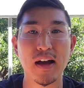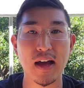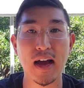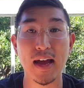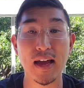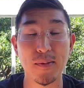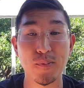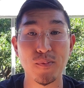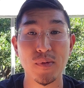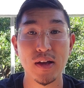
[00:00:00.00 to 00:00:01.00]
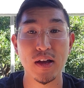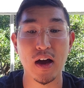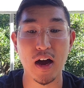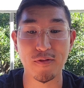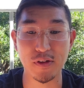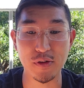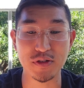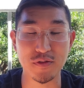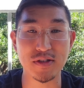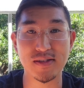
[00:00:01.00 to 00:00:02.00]
Uh, I am offering those
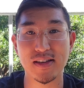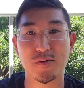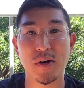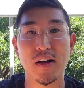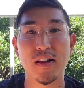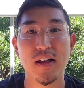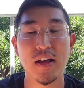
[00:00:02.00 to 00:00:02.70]
services as well.